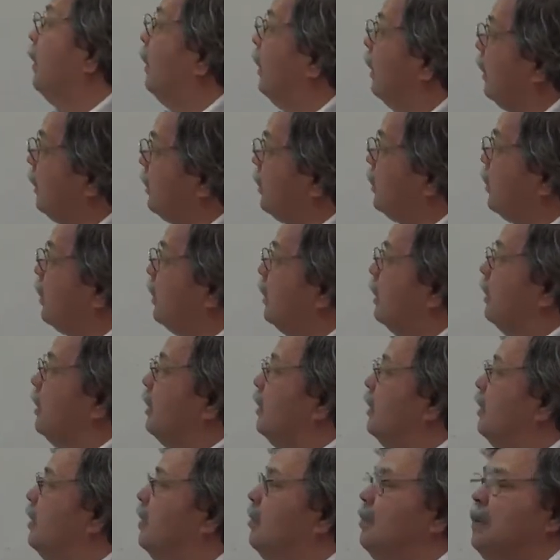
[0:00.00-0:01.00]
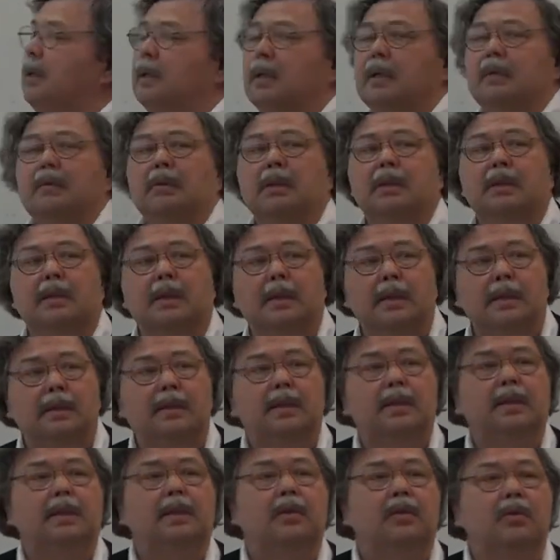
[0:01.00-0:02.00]
actually, we have
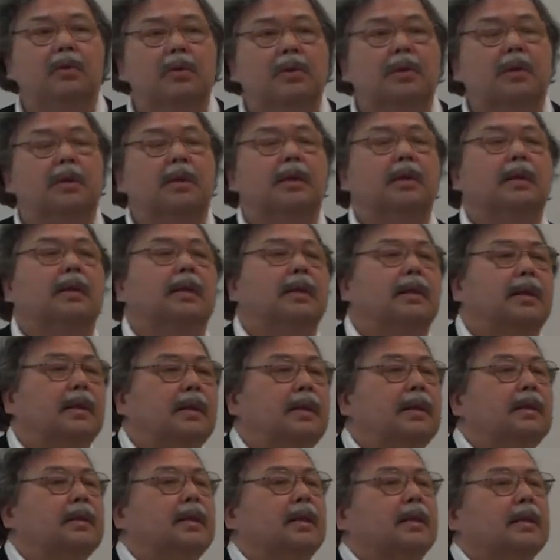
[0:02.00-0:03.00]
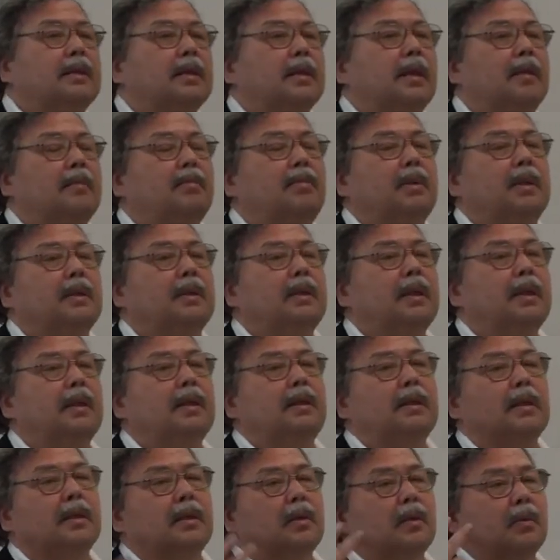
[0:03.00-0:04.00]
already used these sample
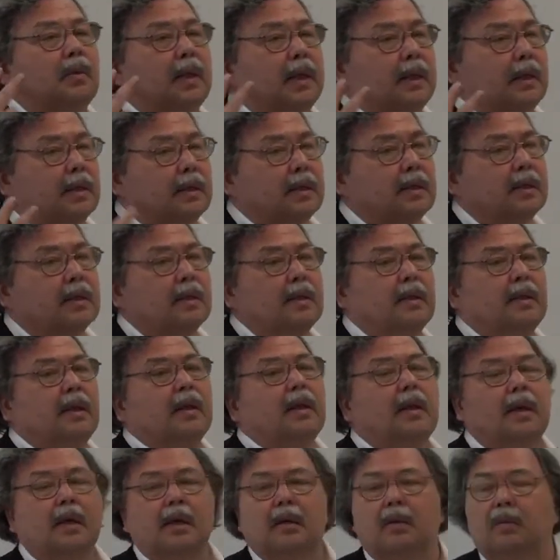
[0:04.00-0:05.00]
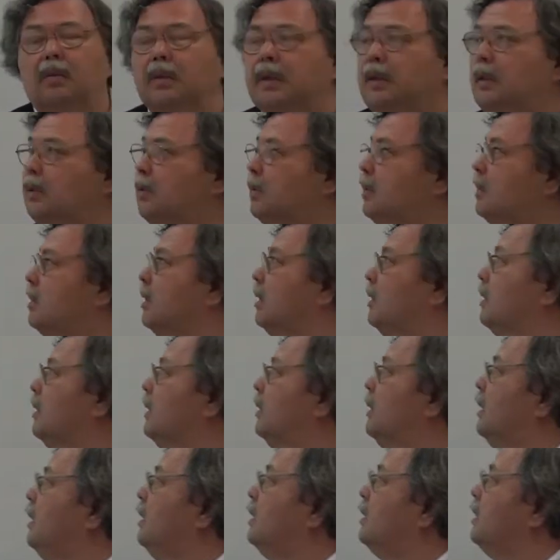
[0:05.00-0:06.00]
data twice. We used
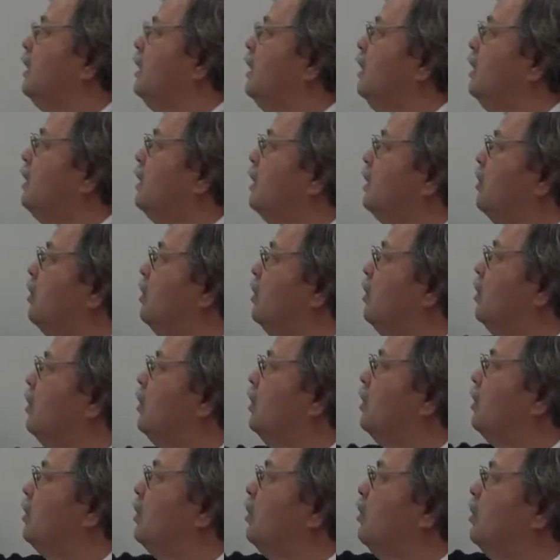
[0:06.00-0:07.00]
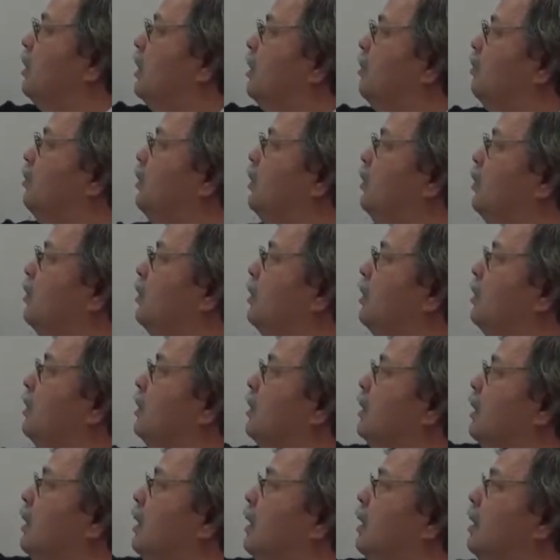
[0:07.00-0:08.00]
these data to compute
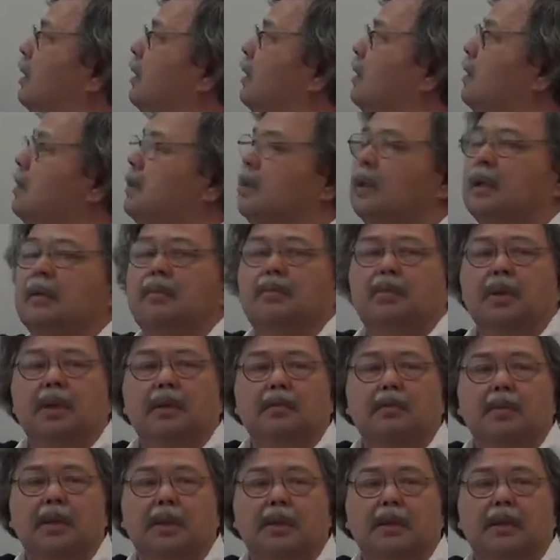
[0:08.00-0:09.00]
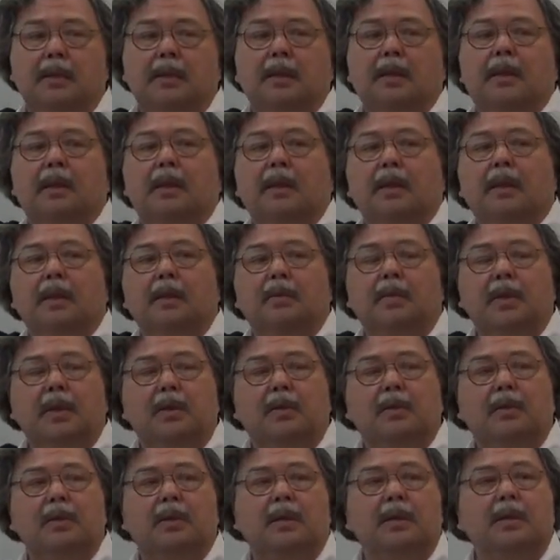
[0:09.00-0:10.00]
the sample mean, and we
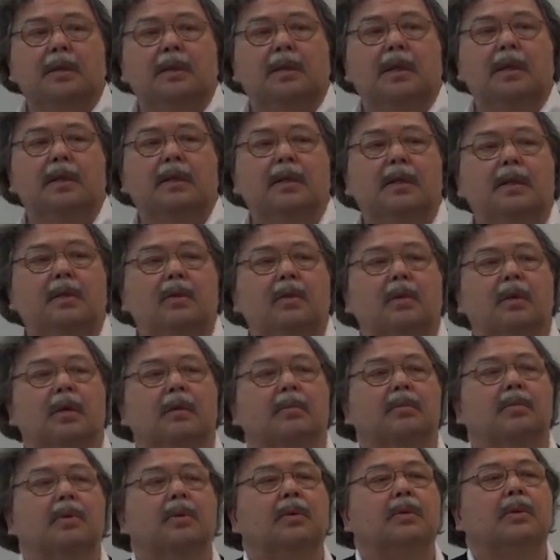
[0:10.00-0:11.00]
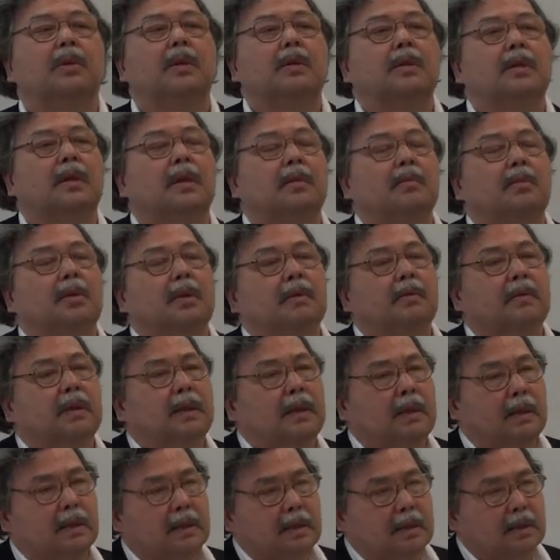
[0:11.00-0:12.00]
used this data to compute the sample
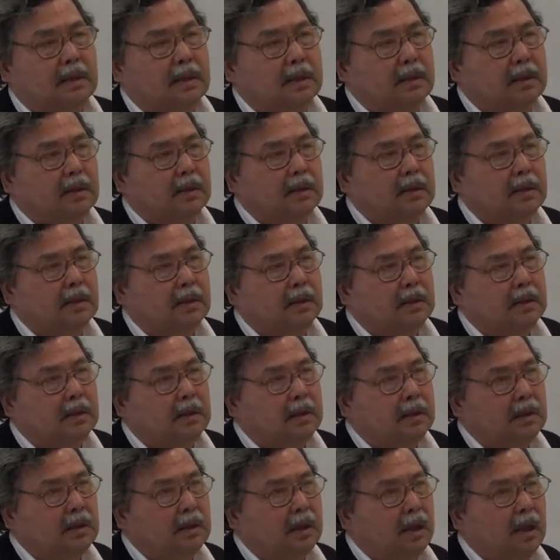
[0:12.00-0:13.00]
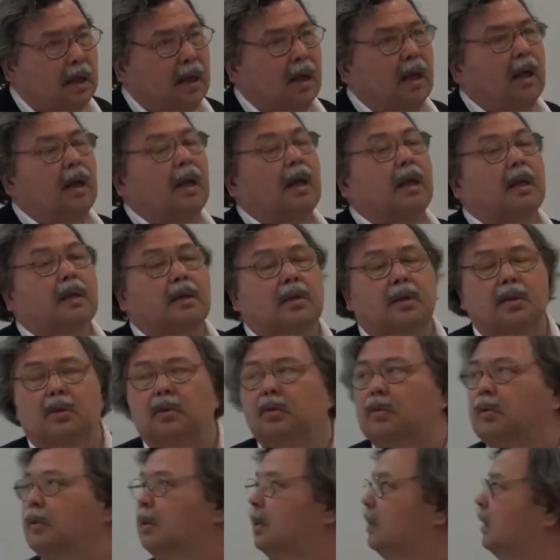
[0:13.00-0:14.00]
variance.
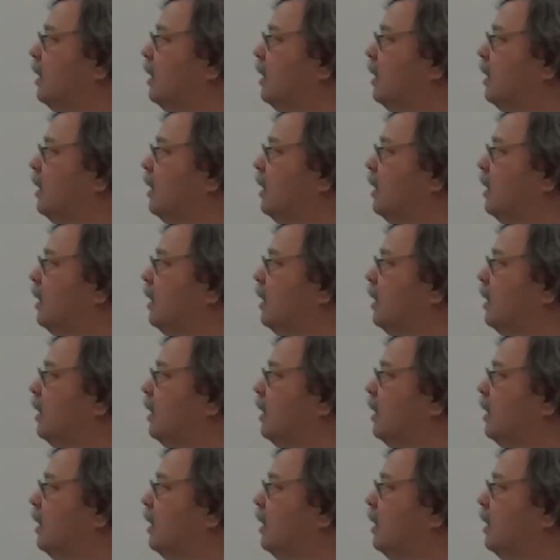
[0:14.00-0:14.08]
So the